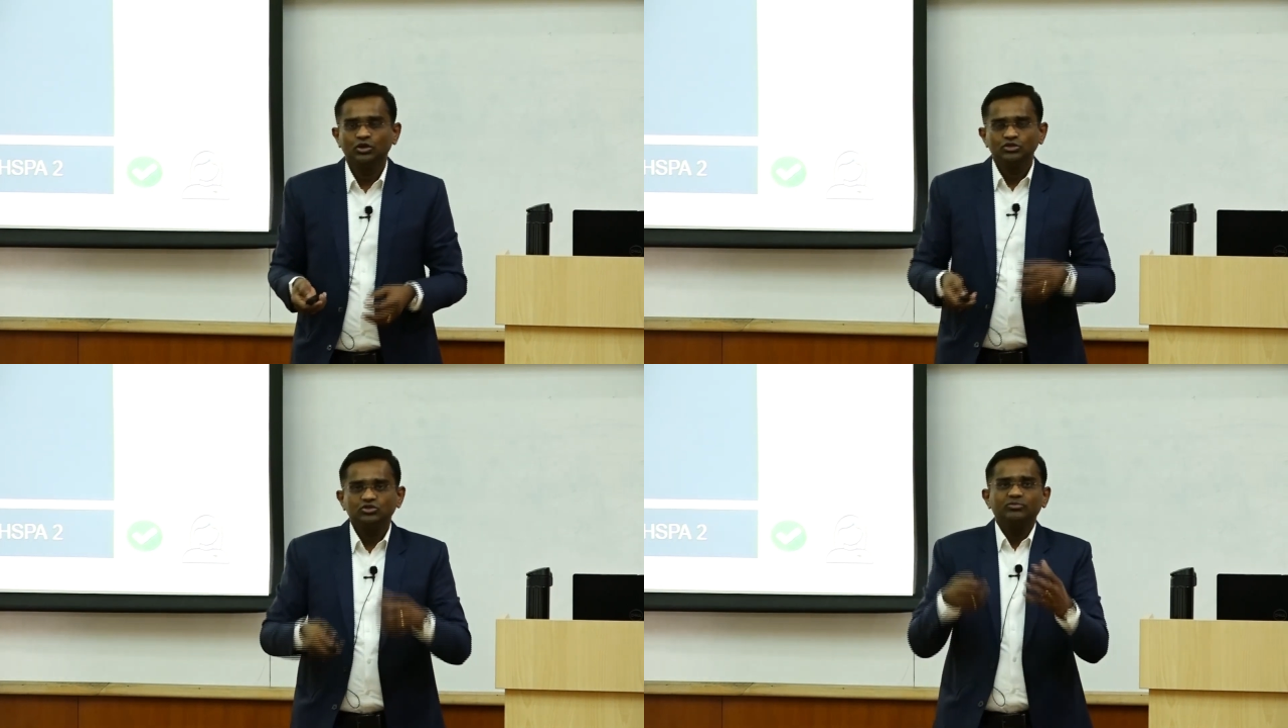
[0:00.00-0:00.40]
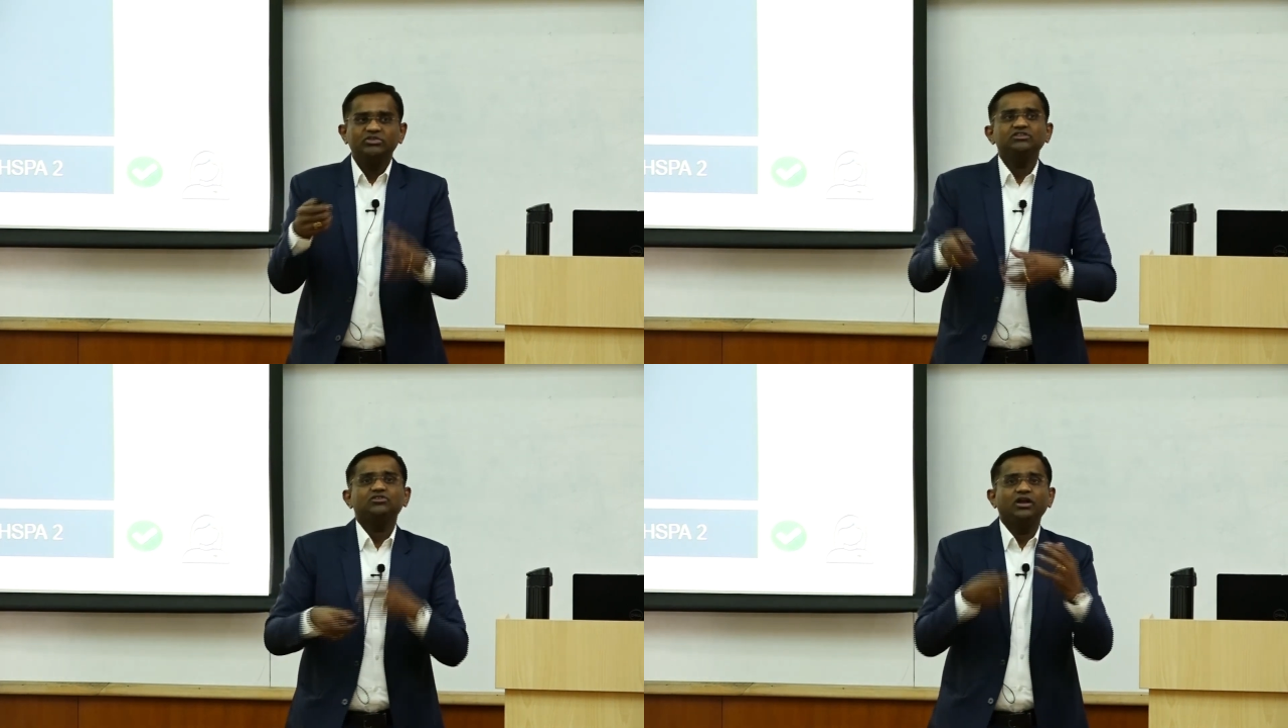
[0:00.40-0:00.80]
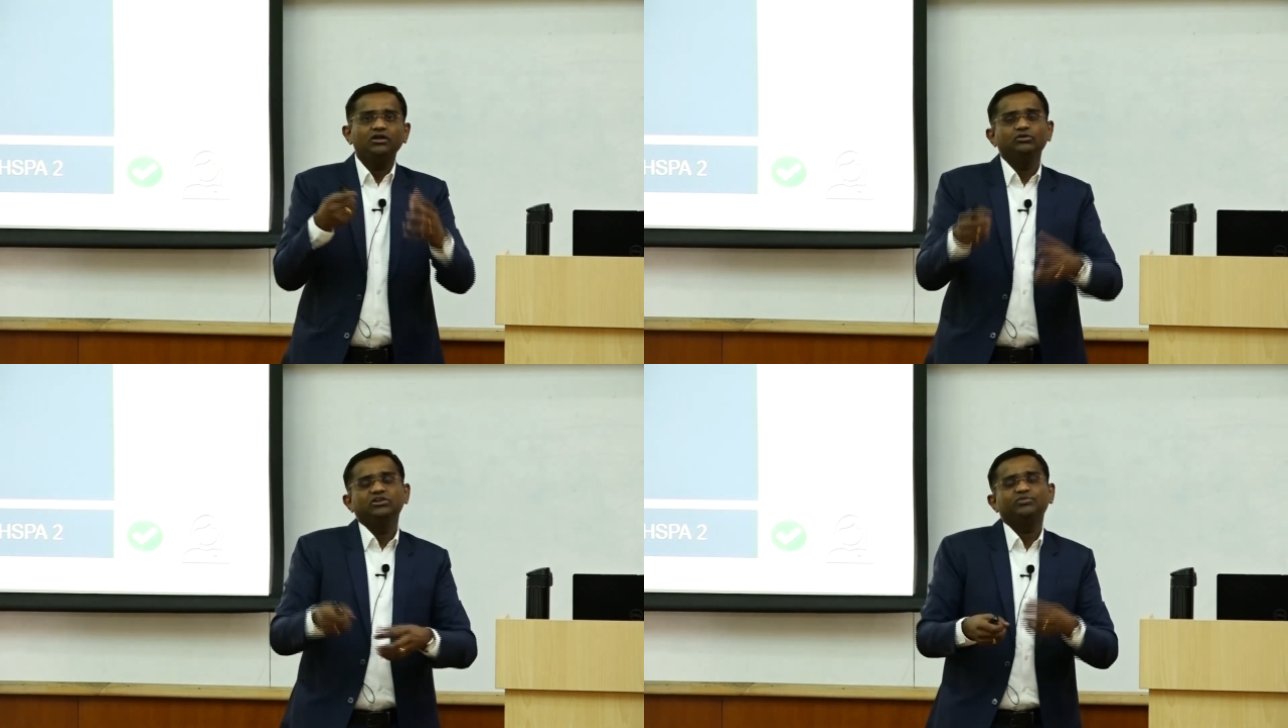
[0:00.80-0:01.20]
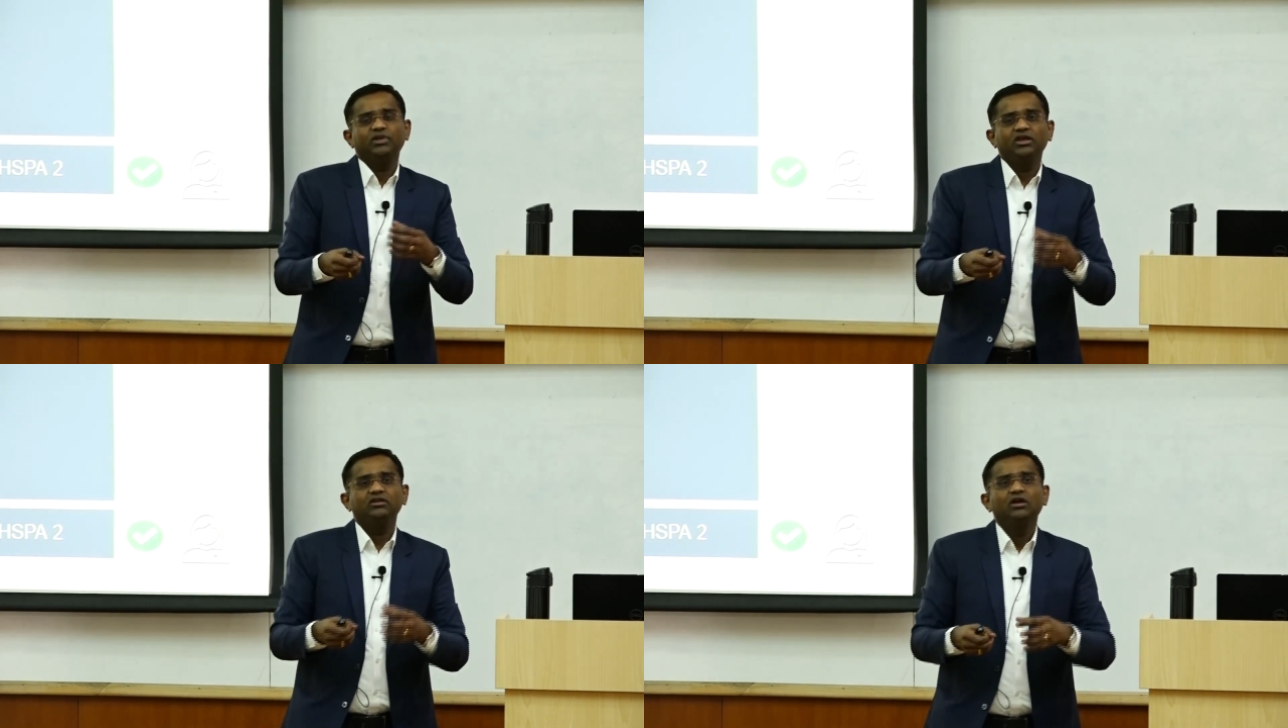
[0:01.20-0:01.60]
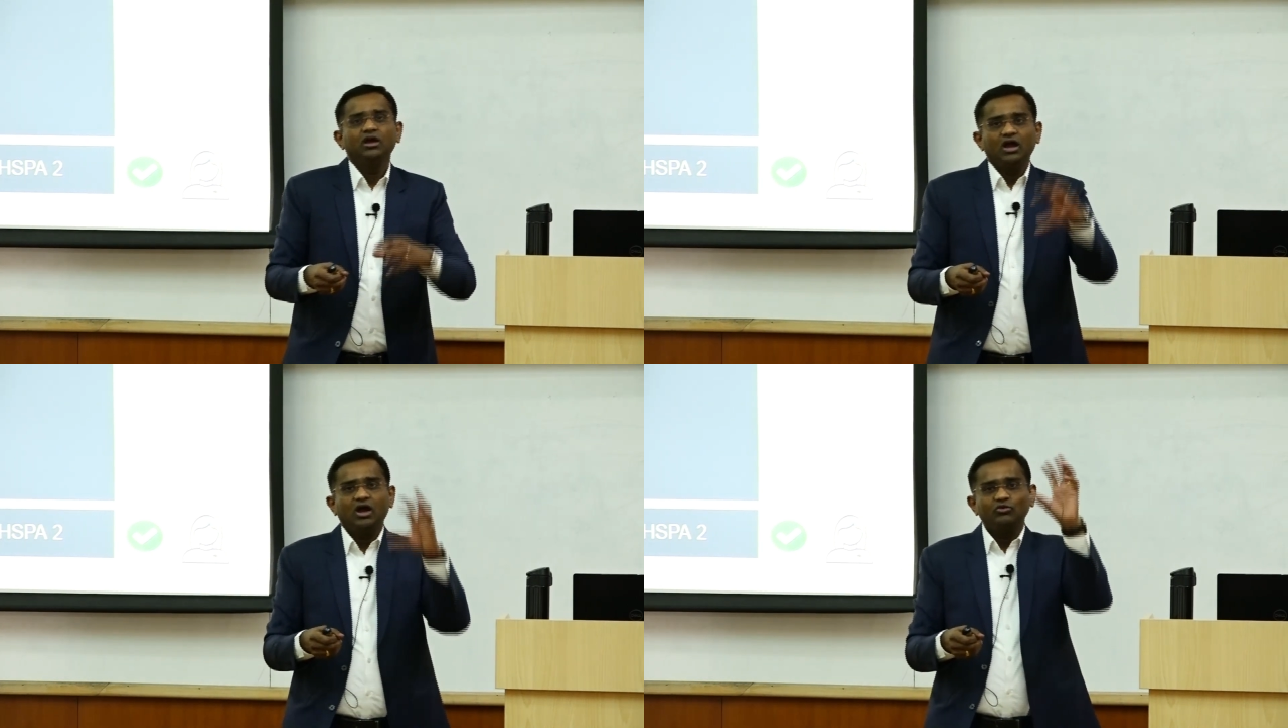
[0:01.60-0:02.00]
So I'm just trying to explain
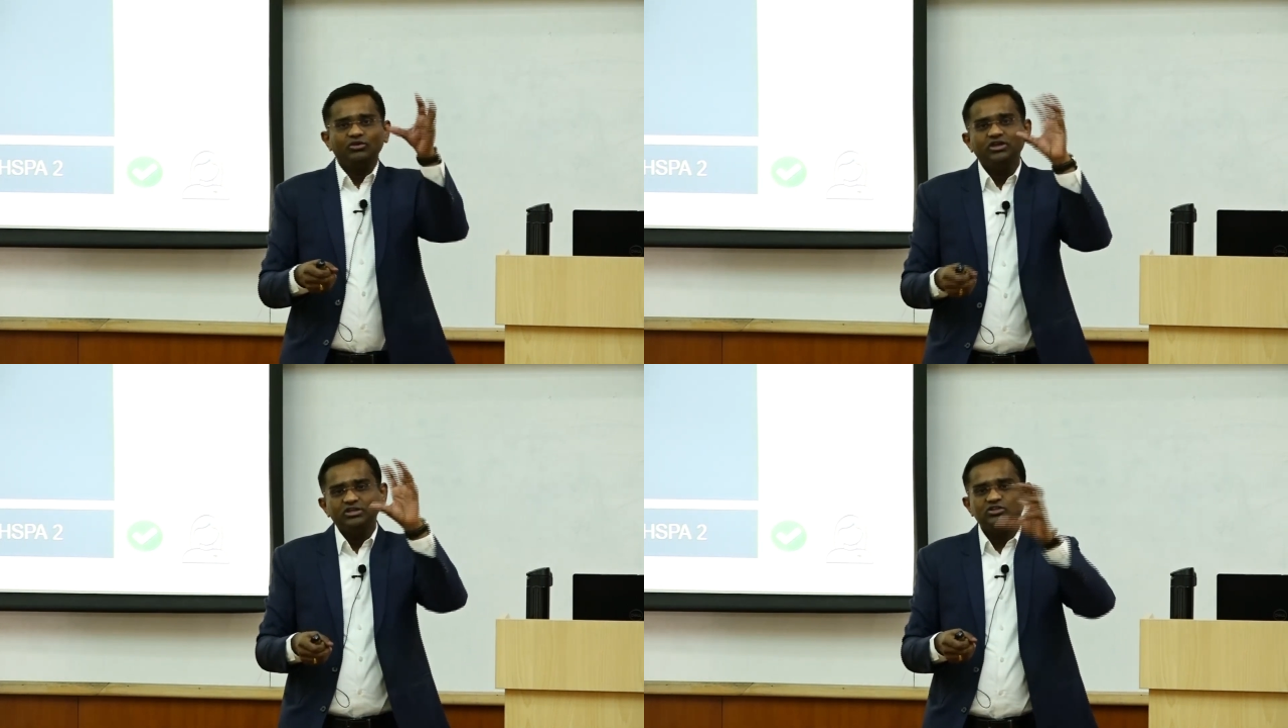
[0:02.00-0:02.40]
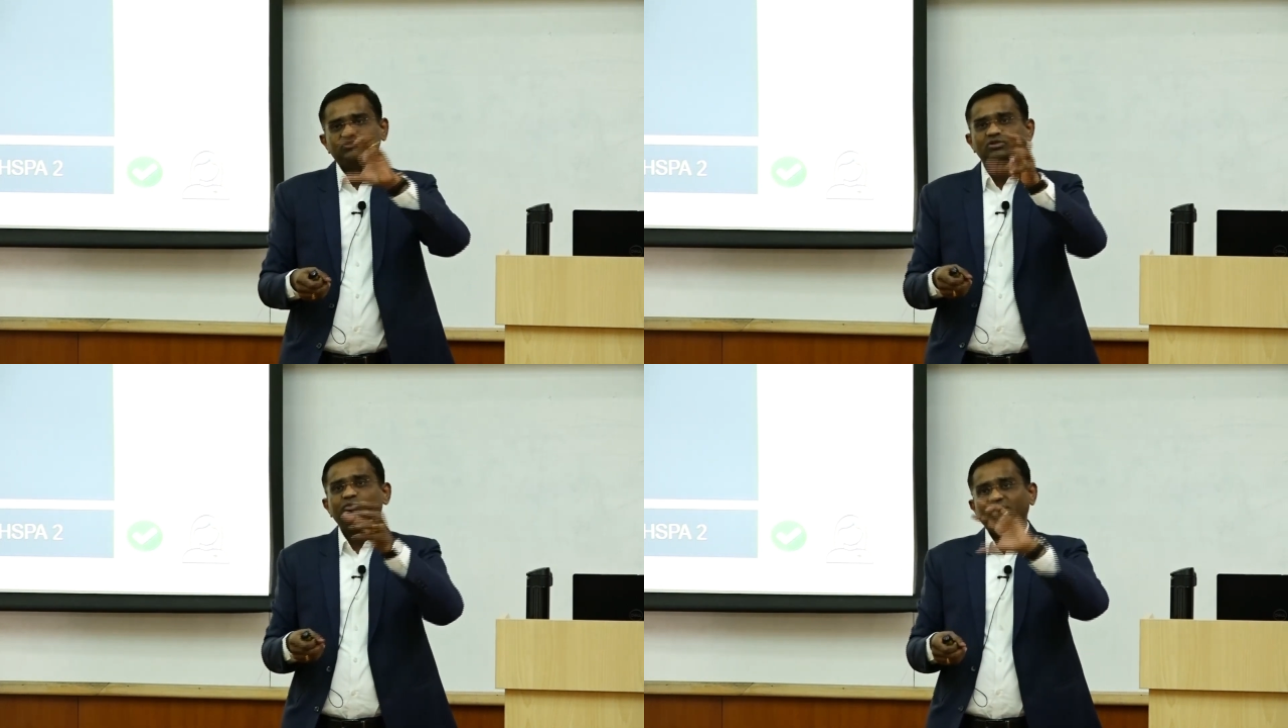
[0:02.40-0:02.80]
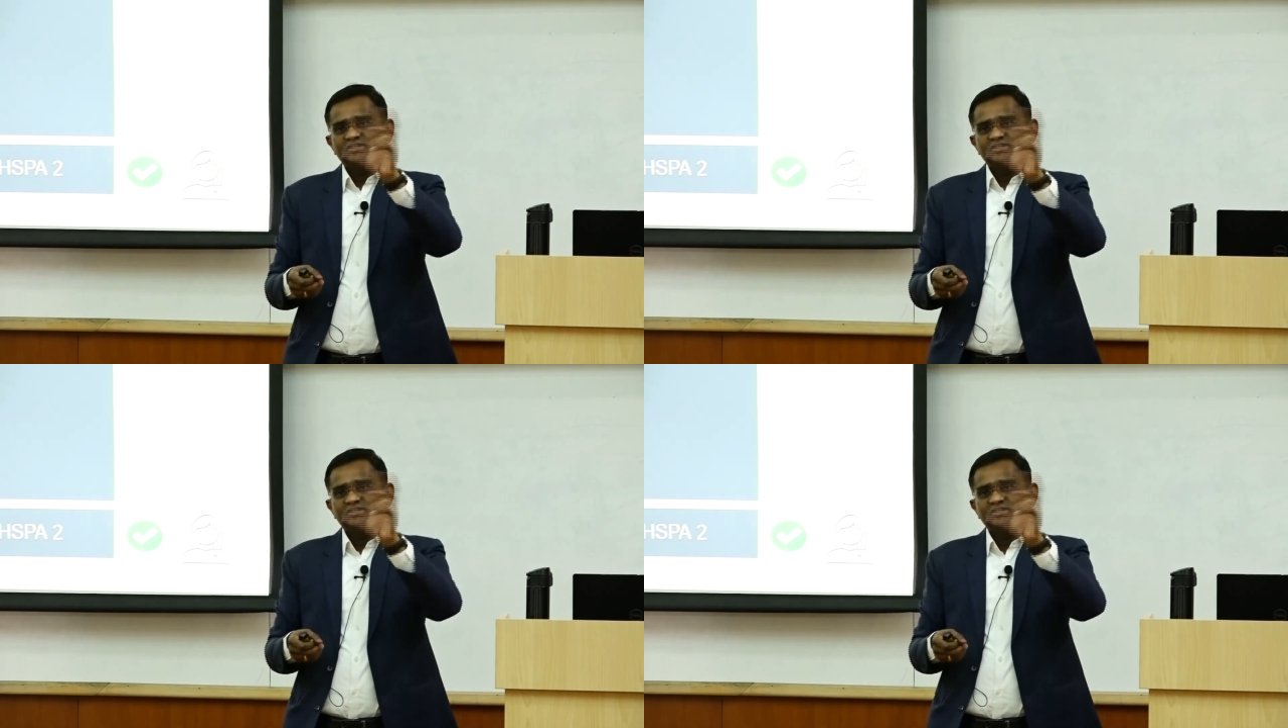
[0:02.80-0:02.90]
how each of the